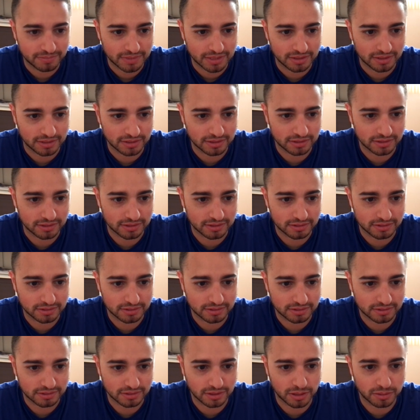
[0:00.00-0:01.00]

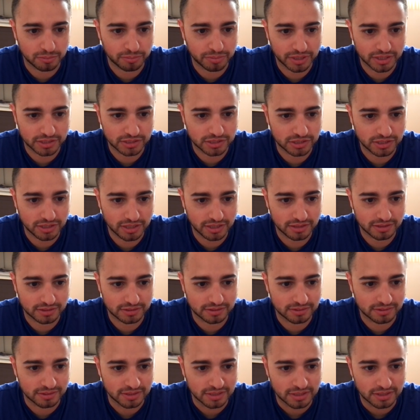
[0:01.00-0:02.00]
arpeggiated
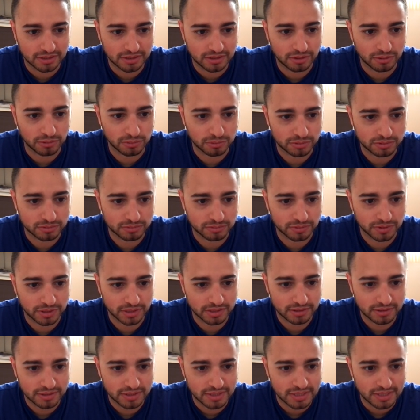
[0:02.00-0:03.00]
chord
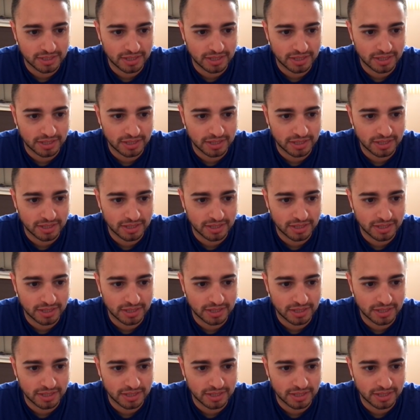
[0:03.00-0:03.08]
run,